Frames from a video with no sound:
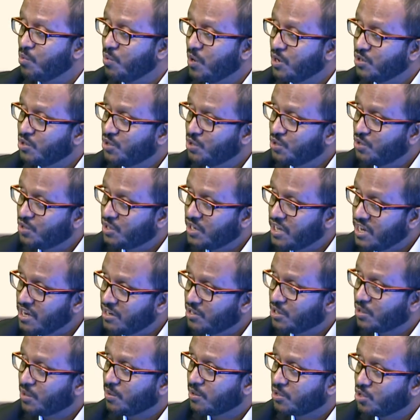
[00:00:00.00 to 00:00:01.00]
want to
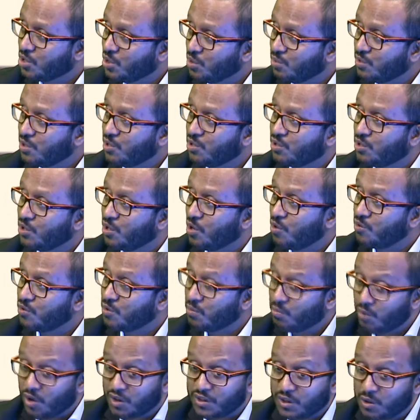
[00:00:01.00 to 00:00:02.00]
teach our children to go to
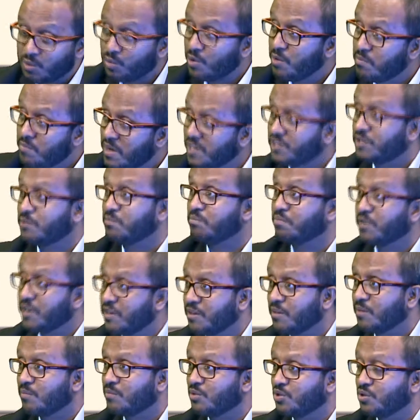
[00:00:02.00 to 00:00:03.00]
mosque, we must bring
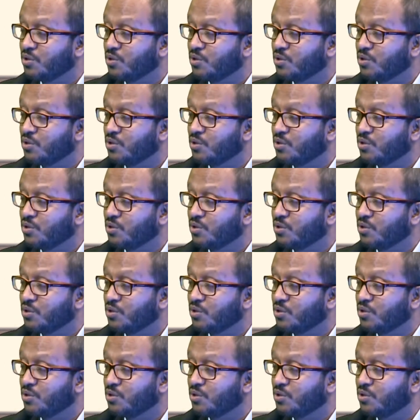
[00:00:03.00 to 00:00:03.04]
them to